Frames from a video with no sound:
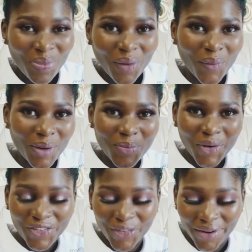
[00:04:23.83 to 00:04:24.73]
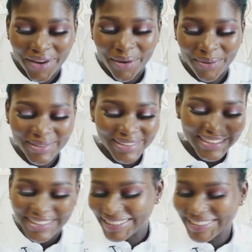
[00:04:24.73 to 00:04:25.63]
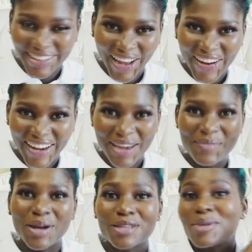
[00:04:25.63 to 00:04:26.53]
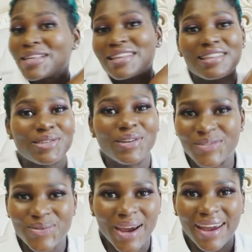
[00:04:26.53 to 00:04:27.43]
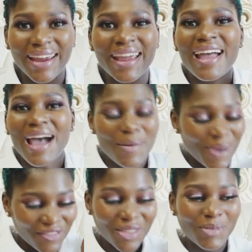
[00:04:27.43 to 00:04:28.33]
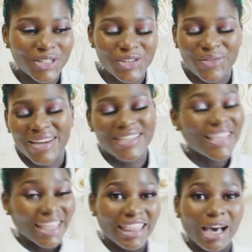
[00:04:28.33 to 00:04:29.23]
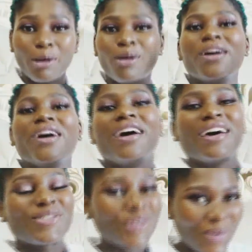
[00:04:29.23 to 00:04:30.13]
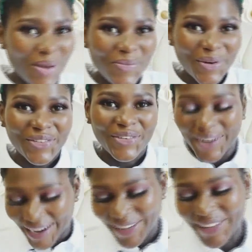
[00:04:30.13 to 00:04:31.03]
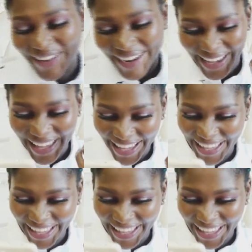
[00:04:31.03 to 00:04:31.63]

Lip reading: 1 point for girl, okay, because my skin is not dry. I'm having a moisturized skin now, so 1 point for girl, okay.